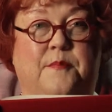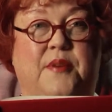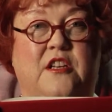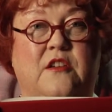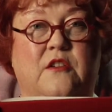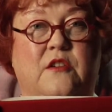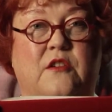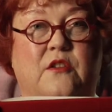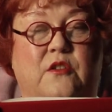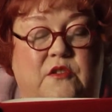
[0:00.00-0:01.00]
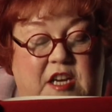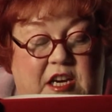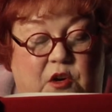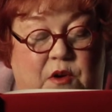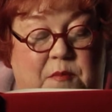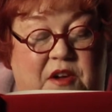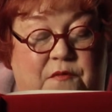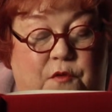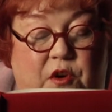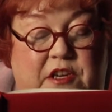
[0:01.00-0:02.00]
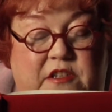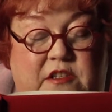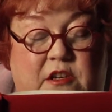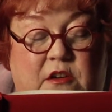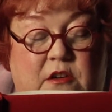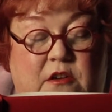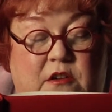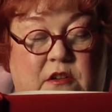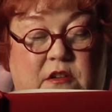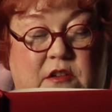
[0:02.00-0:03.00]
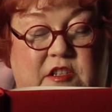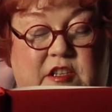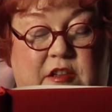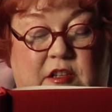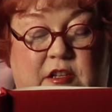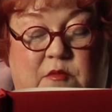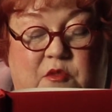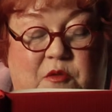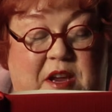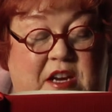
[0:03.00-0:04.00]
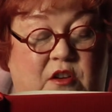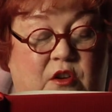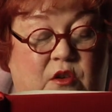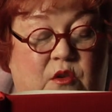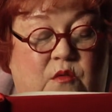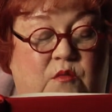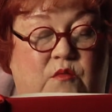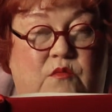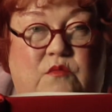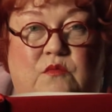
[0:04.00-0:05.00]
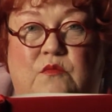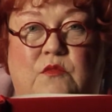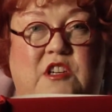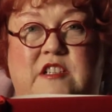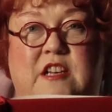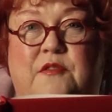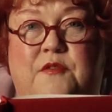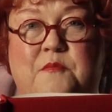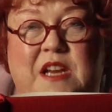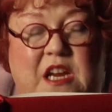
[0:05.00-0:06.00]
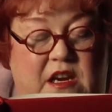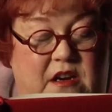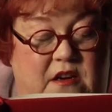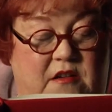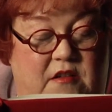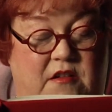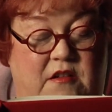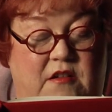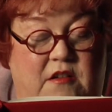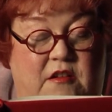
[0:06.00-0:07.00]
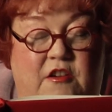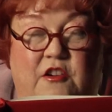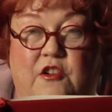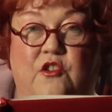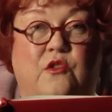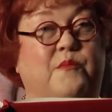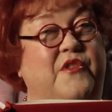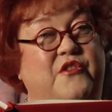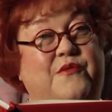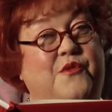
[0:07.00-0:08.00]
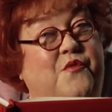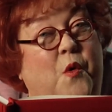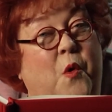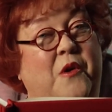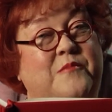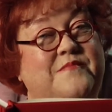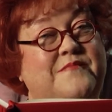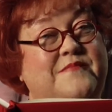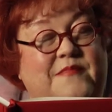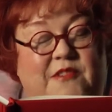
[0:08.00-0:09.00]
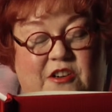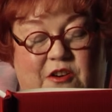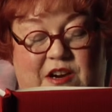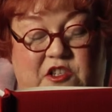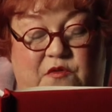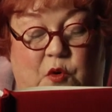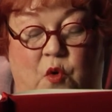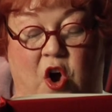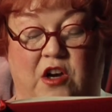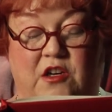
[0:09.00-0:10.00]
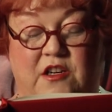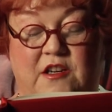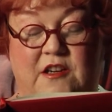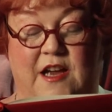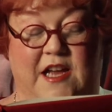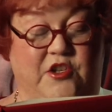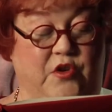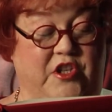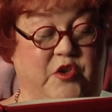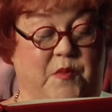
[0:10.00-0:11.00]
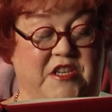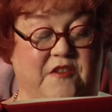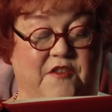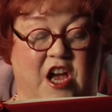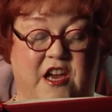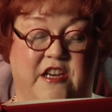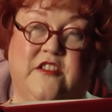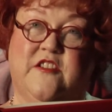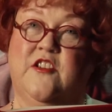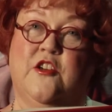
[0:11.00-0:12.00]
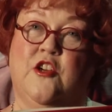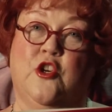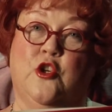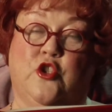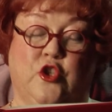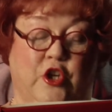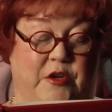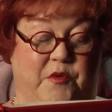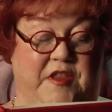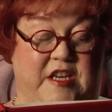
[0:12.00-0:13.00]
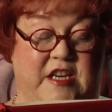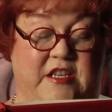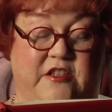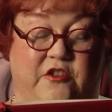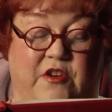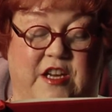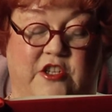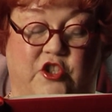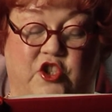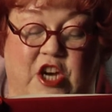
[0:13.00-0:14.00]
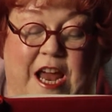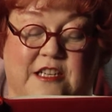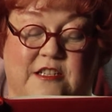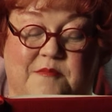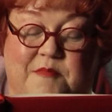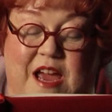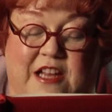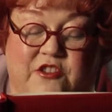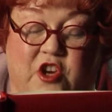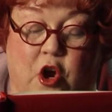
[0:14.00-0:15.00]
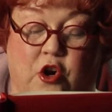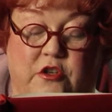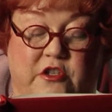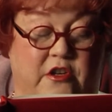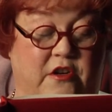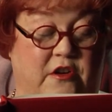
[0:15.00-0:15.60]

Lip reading: "But you take away my voice," said the little mermaid. "What is left for me?" "Your beautiful form, your graceful walk, and your expressive eyes. Surely with these you can enchant a man's heart.